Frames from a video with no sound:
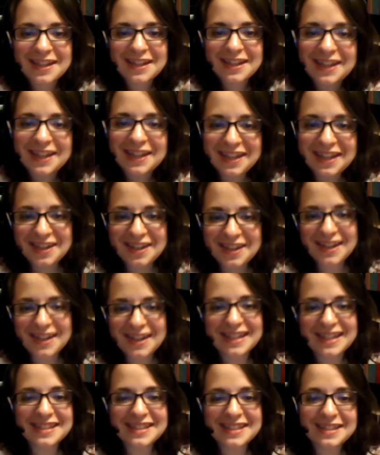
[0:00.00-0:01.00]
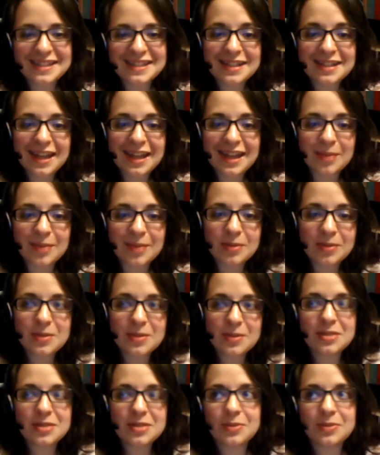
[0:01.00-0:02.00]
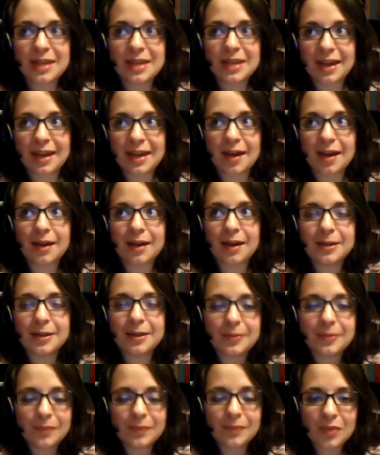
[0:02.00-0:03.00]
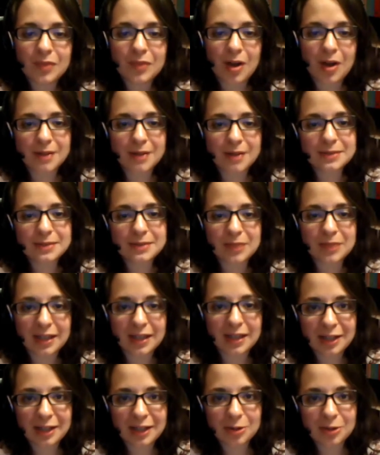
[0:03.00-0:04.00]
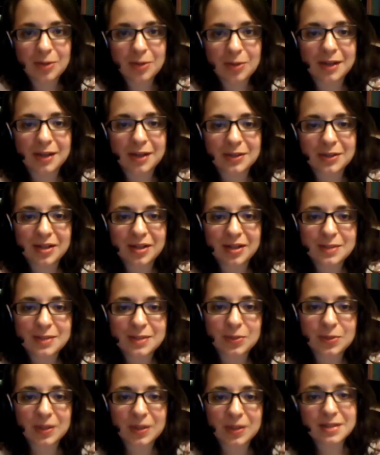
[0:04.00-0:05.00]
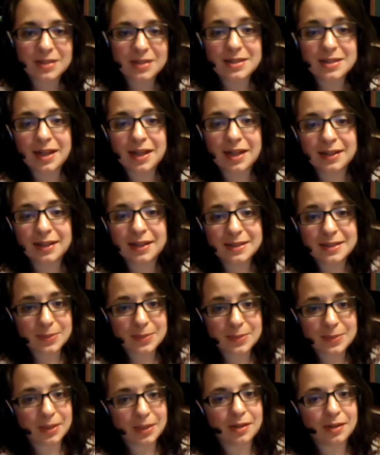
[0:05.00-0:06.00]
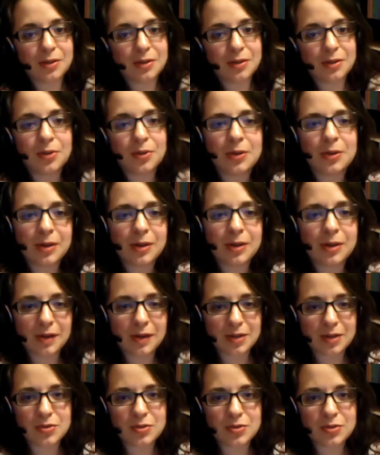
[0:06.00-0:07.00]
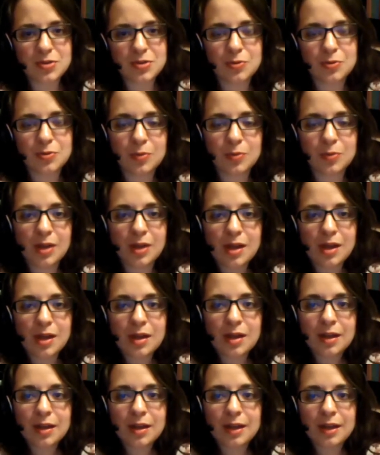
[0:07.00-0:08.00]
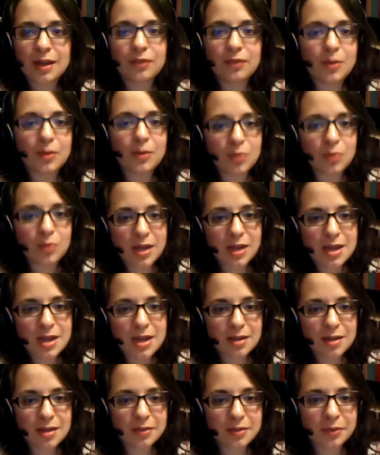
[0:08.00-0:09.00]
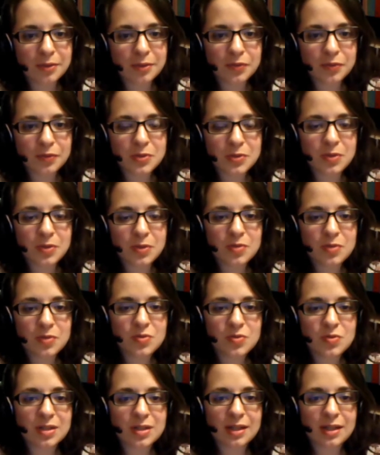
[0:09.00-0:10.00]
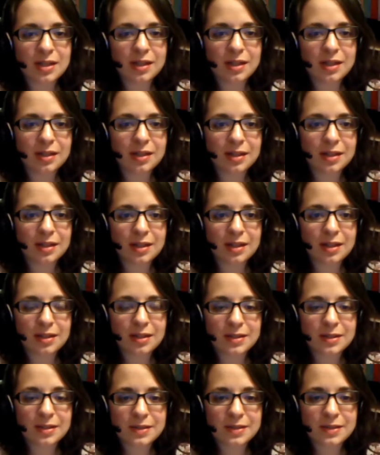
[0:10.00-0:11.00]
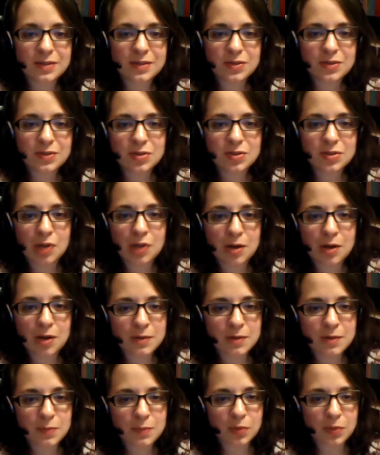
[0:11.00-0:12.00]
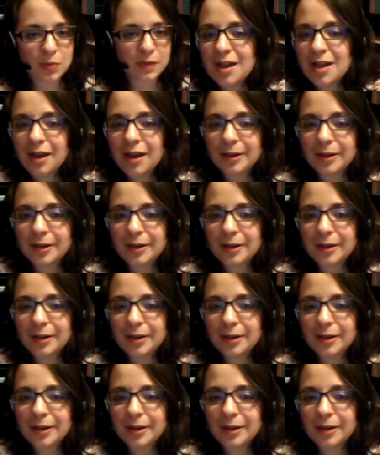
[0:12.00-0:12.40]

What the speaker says: Hi guys, today I'm going to be doing the ultimate Harry Potter experience tag that's been going around on YouTube. If I'm right, the first one who did it is Starz Books.